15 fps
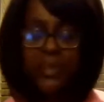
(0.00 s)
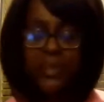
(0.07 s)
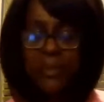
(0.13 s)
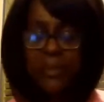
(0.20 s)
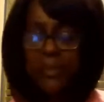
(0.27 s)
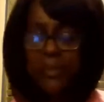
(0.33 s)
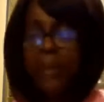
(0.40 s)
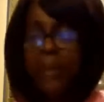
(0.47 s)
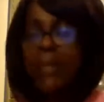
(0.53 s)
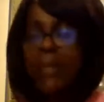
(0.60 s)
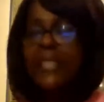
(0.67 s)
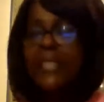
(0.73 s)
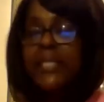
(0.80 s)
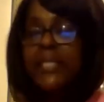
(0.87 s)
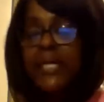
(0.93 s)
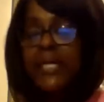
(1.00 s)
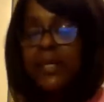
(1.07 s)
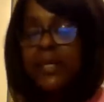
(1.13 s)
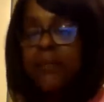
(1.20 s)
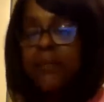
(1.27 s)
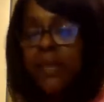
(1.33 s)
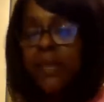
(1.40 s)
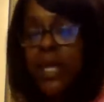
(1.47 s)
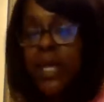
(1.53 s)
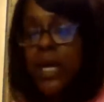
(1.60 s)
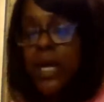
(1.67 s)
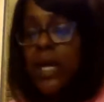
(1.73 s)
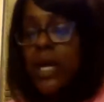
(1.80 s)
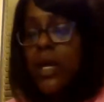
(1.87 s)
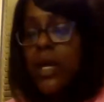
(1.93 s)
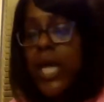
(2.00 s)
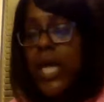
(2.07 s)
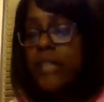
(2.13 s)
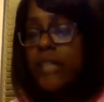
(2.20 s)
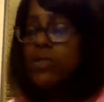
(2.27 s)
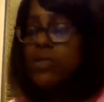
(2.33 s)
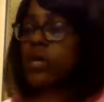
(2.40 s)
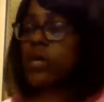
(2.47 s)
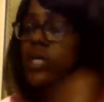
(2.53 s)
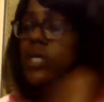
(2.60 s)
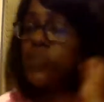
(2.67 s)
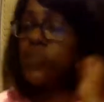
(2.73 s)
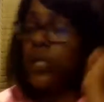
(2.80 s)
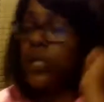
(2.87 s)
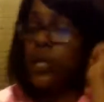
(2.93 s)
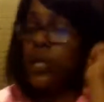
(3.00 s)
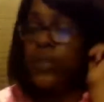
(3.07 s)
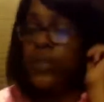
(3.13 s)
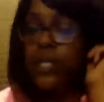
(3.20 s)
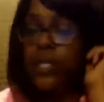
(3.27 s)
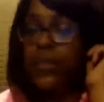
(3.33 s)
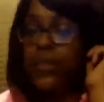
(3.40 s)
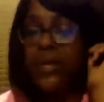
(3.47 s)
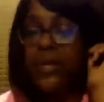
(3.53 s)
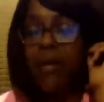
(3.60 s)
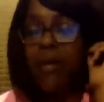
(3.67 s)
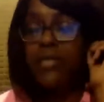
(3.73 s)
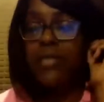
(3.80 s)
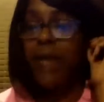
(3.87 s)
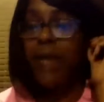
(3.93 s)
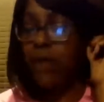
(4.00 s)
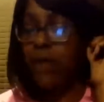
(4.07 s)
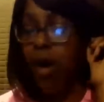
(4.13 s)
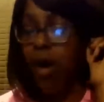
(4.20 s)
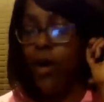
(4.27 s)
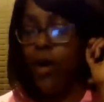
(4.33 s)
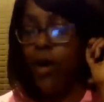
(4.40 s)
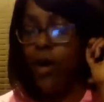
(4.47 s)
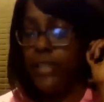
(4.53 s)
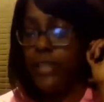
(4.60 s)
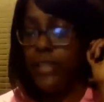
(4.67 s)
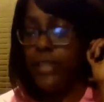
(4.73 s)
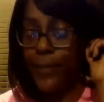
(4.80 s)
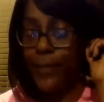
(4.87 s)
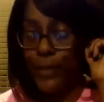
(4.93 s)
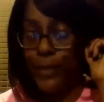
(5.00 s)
But my knee had started swelling up a little bit, and I was having a hard time